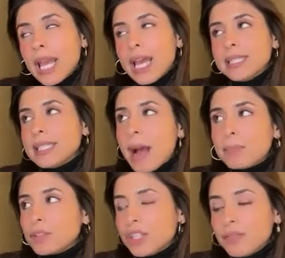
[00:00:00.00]
and
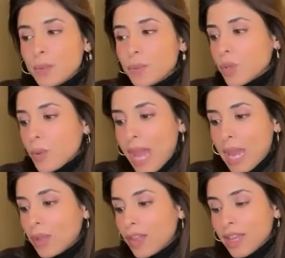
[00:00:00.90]
Apple TV was okay
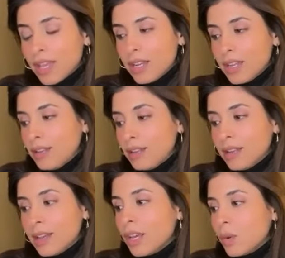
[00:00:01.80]
with it. And
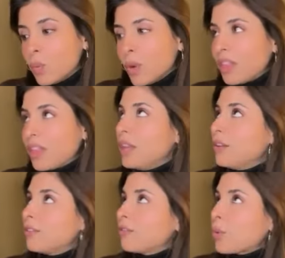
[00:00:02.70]

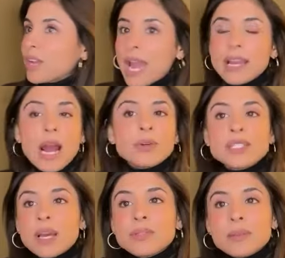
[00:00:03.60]
within 48 hours,
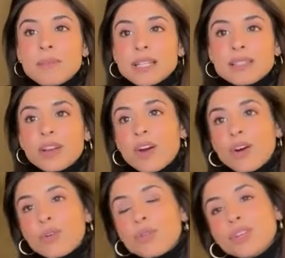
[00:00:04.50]
I was in
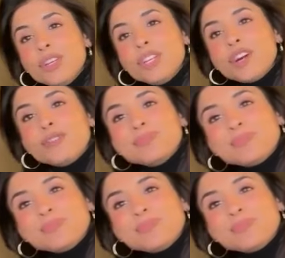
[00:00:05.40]
Mexico. You know,